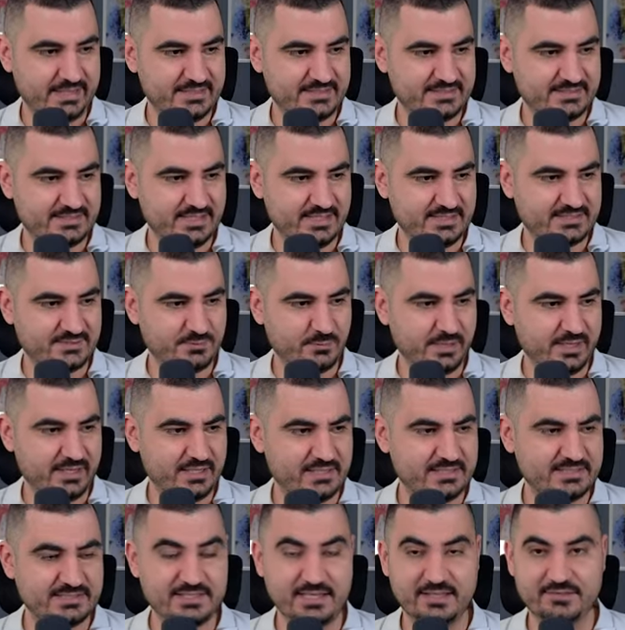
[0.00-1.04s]
Nice. That's
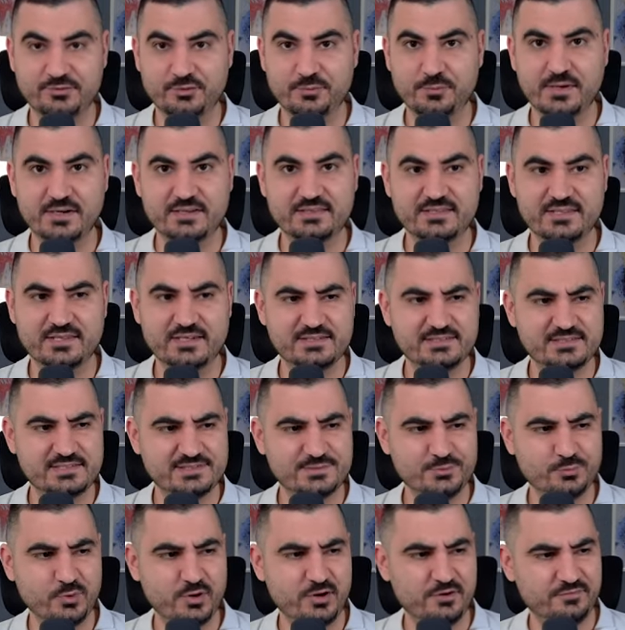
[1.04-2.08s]
why Lisandro Martinez
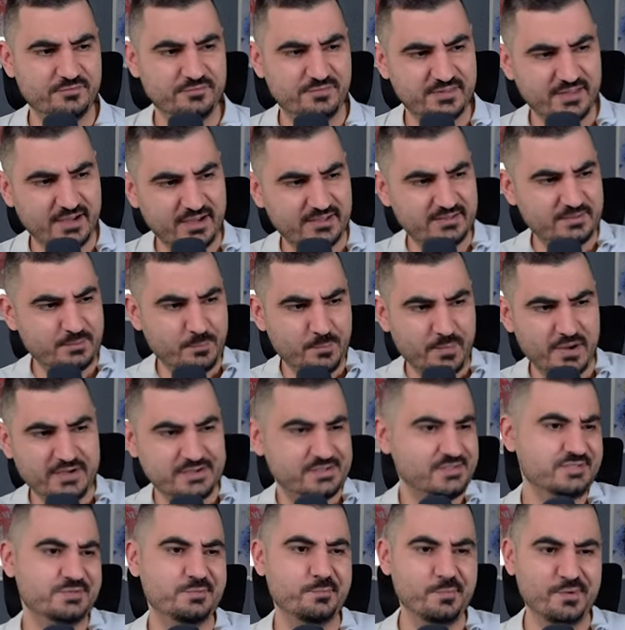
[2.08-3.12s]
is worth that
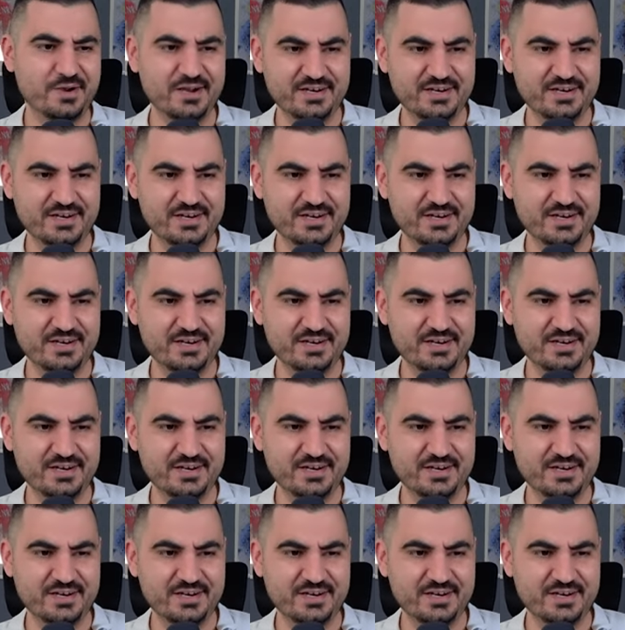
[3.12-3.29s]
much